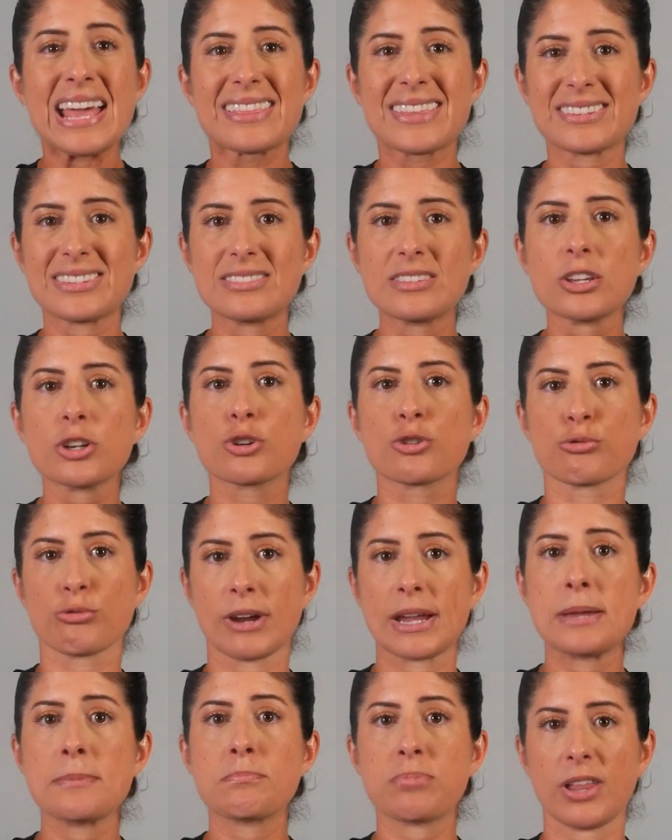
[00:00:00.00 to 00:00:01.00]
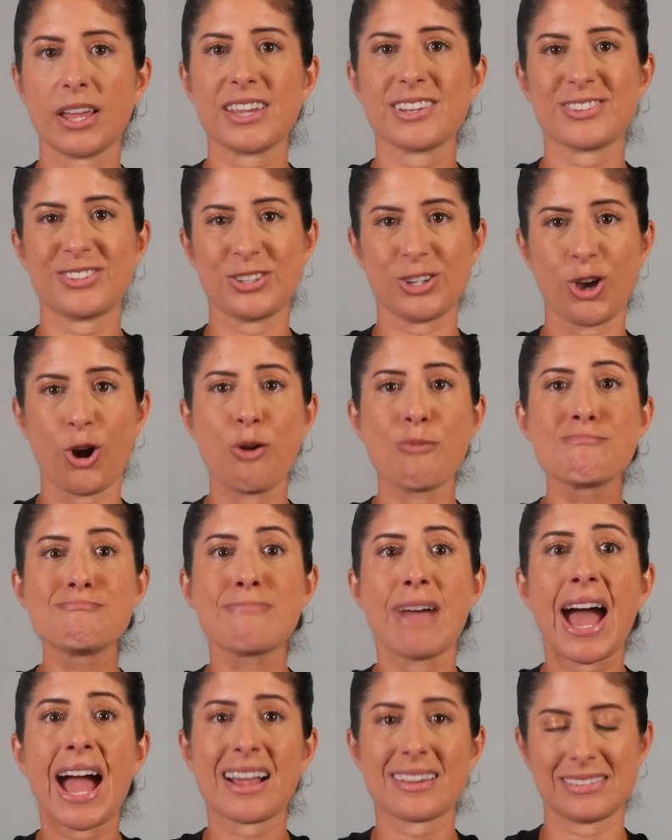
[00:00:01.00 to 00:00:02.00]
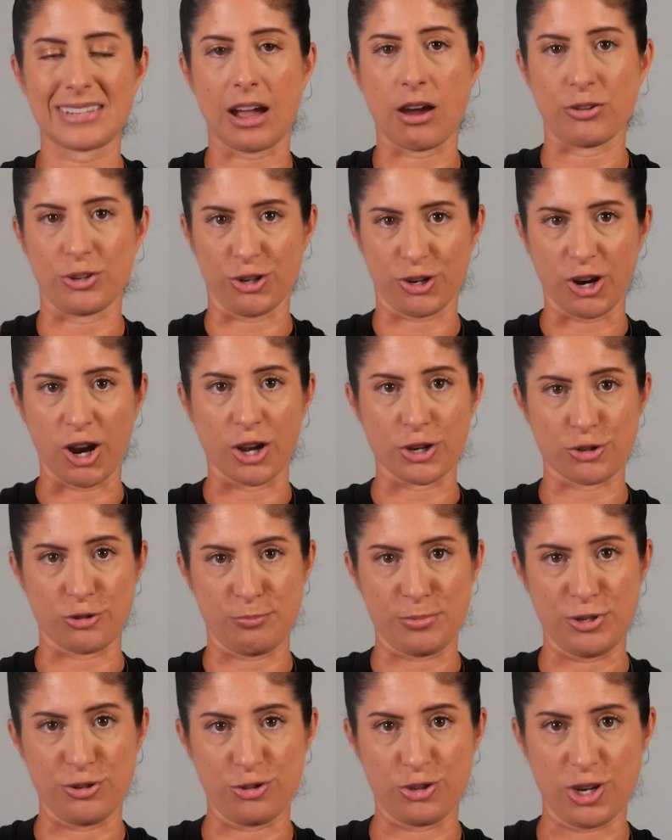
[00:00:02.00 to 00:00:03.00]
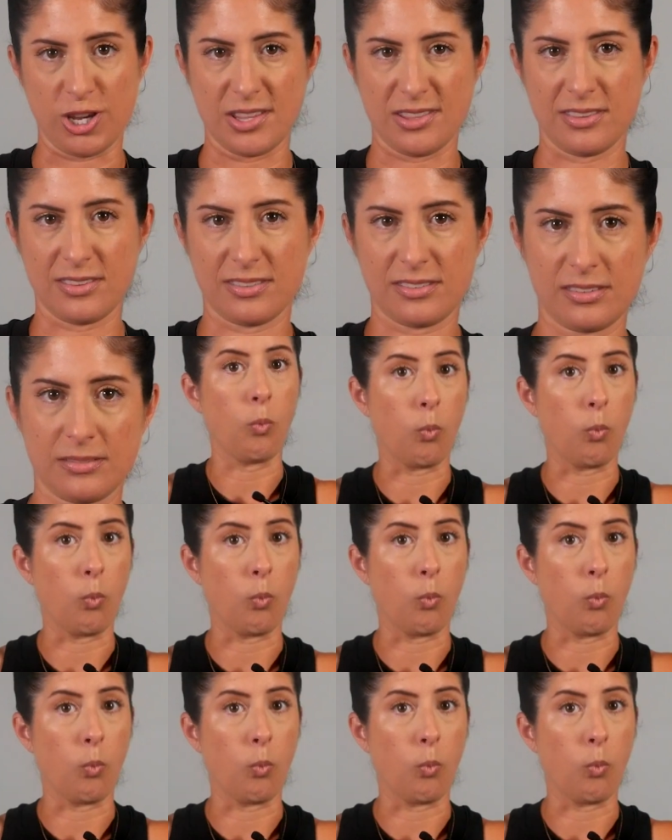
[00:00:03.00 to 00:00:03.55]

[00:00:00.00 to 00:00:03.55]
this is a great place to go max out your contributions.